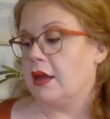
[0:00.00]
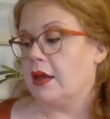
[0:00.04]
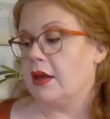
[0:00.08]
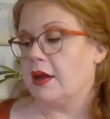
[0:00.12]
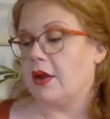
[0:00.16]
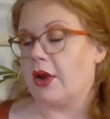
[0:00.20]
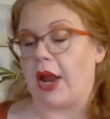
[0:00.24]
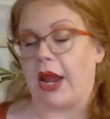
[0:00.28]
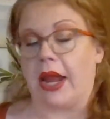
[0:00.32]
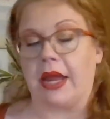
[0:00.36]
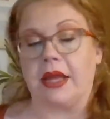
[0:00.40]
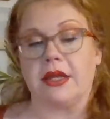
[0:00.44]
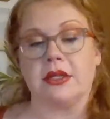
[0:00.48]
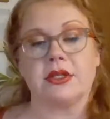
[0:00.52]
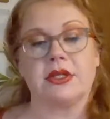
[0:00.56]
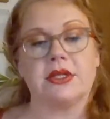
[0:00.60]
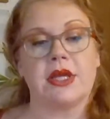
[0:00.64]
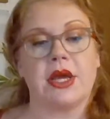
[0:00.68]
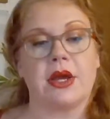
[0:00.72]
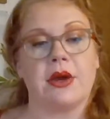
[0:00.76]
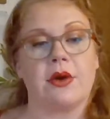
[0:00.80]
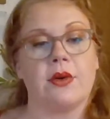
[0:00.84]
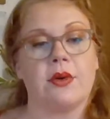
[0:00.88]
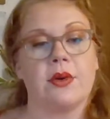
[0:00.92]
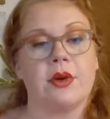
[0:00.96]
All right,
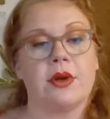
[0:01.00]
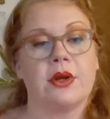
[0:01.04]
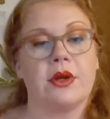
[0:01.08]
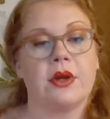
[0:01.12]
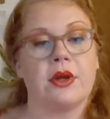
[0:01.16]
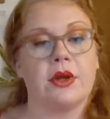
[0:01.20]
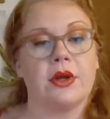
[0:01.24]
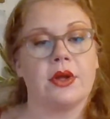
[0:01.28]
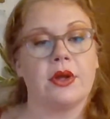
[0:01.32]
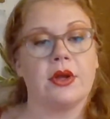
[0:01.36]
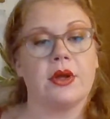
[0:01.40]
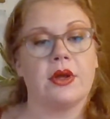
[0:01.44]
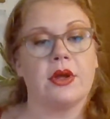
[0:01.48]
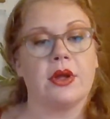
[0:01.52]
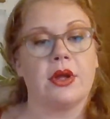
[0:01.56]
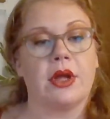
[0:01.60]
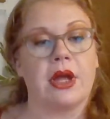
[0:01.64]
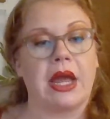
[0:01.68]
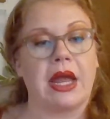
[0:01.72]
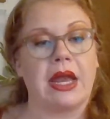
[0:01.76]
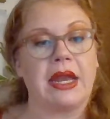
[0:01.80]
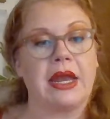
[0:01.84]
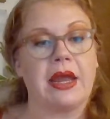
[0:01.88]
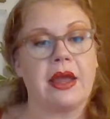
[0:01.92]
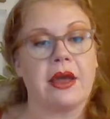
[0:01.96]
so
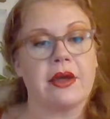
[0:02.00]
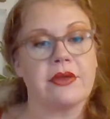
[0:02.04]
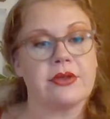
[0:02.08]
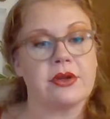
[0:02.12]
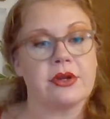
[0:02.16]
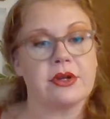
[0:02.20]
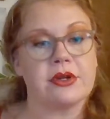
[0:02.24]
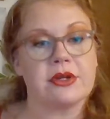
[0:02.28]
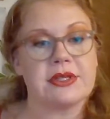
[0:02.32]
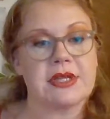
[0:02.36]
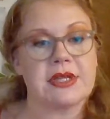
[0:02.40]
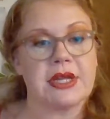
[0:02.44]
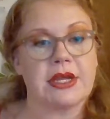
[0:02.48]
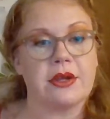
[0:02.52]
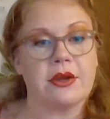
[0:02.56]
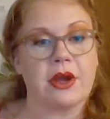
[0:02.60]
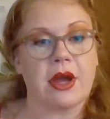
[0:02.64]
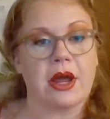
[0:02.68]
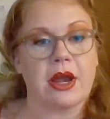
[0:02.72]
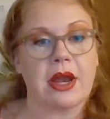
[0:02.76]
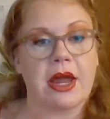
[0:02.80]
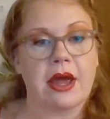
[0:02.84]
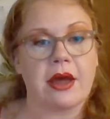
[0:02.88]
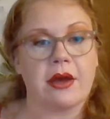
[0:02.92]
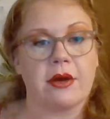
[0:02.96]
any others that you
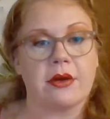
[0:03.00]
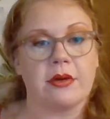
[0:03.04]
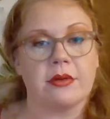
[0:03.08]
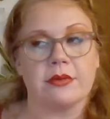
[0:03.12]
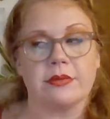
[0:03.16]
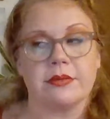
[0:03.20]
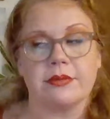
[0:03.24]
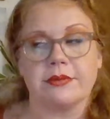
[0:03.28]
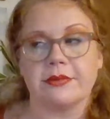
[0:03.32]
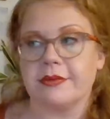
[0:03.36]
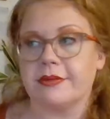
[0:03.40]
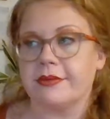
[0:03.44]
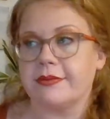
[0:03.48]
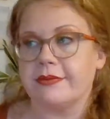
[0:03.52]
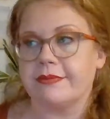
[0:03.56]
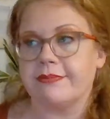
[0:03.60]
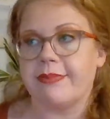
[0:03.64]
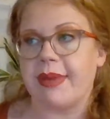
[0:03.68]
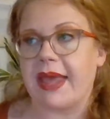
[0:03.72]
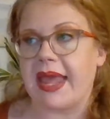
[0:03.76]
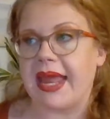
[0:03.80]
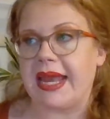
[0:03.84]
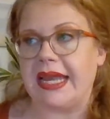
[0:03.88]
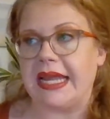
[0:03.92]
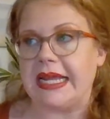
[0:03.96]
got out,
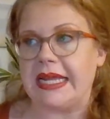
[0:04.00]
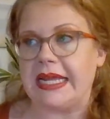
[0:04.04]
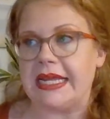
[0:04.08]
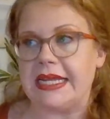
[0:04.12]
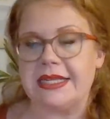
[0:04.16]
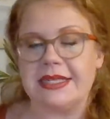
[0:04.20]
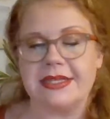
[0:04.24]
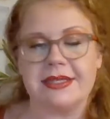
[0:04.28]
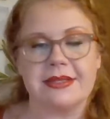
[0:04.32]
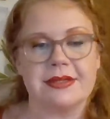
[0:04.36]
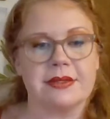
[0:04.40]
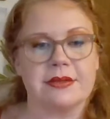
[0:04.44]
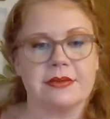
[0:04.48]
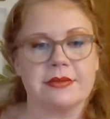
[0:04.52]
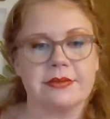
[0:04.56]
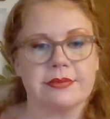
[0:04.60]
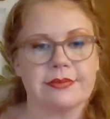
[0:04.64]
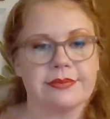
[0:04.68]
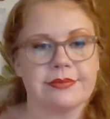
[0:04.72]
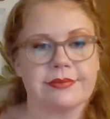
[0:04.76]
pennies,